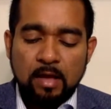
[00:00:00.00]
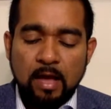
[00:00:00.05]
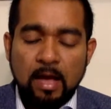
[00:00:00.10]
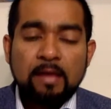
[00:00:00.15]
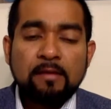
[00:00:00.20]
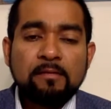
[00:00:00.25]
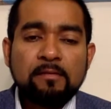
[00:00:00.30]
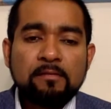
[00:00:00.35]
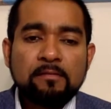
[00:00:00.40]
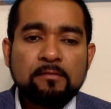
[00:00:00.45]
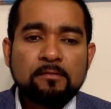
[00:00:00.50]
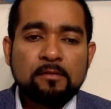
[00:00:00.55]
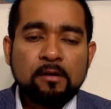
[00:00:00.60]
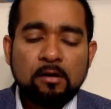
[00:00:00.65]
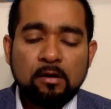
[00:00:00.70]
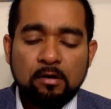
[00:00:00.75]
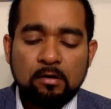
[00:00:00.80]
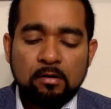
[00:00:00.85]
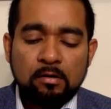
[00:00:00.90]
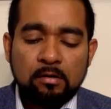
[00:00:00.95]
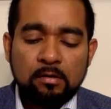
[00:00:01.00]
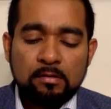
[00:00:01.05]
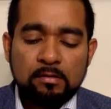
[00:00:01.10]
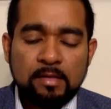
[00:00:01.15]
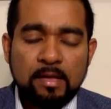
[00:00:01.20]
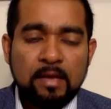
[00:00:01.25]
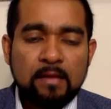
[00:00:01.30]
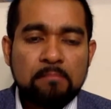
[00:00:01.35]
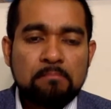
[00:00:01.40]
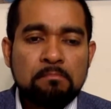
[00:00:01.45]
I saw
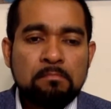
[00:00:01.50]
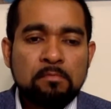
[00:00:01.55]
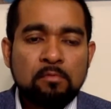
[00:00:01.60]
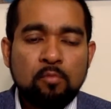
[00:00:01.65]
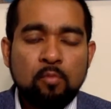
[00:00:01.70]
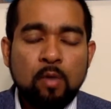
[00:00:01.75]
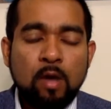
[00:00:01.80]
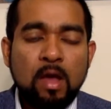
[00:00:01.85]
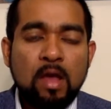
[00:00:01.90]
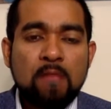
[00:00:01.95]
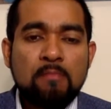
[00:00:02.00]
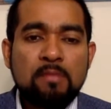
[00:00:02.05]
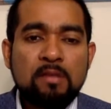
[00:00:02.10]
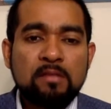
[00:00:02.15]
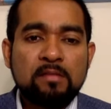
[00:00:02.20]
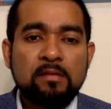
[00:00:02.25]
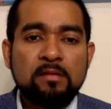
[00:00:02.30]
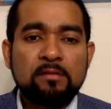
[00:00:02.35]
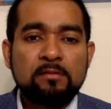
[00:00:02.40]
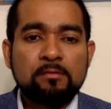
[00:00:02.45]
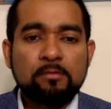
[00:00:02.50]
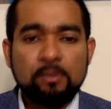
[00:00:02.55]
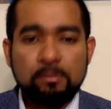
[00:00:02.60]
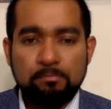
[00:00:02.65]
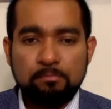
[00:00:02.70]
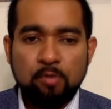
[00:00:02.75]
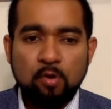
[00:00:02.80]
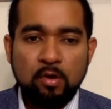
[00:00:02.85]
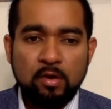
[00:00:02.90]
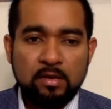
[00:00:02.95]
that why medicine is so
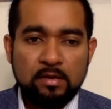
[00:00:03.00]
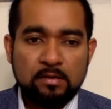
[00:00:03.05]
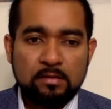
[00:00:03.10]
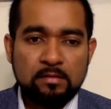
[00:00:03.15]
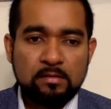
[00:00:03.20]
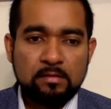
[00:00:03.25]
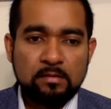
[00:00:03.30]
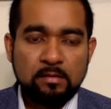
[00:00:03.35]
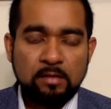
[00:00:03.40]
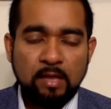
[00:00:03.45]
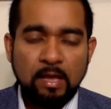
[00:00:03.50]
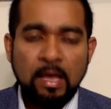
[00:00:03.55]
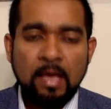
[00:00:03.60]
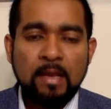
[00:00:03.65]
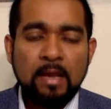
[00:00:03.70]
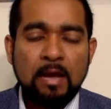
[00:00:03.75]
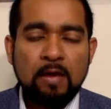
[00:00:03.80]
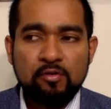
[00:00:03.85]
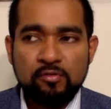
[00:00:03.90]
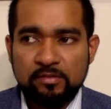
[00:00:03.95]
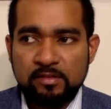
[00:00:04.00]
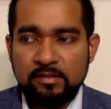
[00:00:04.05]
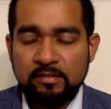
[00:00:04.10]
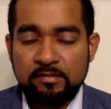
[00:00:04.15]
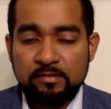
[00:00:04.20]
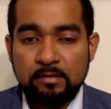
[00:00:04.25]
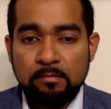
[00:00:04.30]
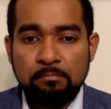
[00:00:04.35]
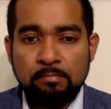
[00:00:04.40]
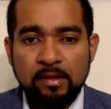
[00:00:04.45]
important. And I would say
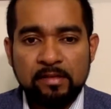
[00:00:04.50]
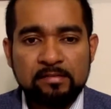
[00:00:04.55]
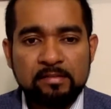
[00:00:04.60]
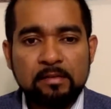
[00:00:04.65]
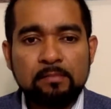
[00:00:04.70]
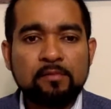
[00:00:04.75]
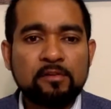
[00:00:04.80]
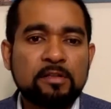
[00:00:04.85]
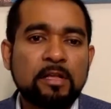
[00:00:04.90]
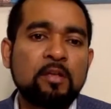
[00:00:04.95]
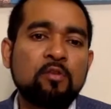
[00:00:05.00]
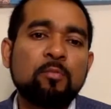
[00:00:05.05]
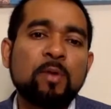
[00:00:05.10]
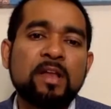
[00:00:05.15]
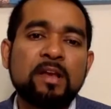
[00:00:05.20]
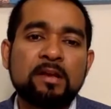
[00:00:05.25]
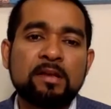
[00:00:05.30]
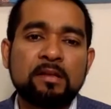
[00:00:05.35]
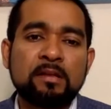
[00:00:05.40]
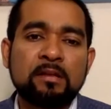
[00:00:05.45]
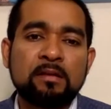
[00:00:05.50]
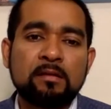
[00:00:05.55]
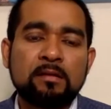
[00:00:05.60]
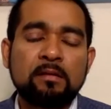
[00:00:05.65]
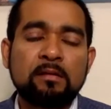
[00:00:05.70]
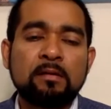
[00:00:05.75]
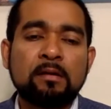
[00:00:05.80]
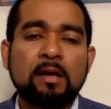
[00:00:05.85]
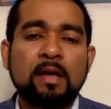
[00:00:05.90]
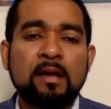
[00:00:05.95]
this is a blessing for the humanity,
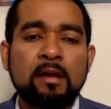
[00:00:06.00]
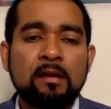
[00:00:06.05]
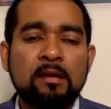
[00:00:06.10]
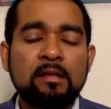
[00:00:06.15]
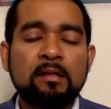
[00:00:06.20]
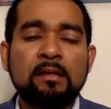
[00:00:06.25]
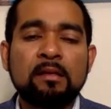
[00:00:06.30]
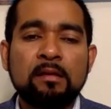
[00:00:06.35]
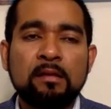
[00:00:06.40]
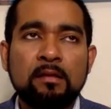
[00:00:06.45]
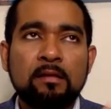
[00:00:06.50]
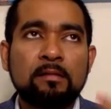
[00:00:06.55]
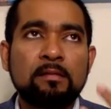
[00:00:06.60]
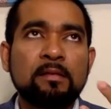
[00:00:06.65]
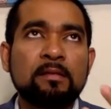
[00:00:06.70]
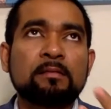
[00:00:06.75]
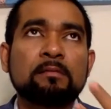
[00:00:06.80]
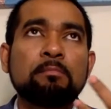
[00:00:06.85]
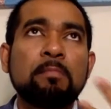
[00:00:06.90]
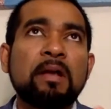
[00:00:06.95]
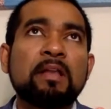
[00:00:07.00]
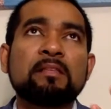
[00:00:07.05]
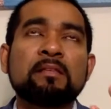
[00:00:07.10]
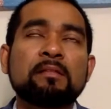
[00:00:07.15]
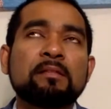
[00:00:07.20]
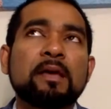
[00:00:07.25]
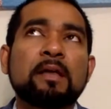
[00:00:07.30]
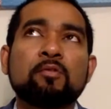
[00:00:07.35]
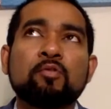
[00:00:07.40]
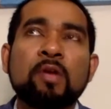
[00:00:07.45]
currently, this
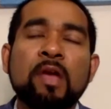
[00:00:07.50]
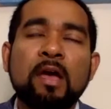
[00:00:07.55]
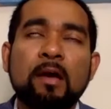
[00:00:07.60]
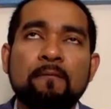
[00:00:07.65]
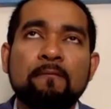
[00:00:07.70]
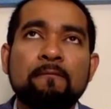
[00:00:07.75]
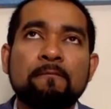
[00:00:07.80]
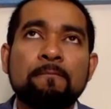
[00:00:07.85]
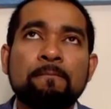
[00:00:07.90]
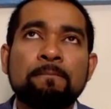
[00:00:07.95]
medicine that we have.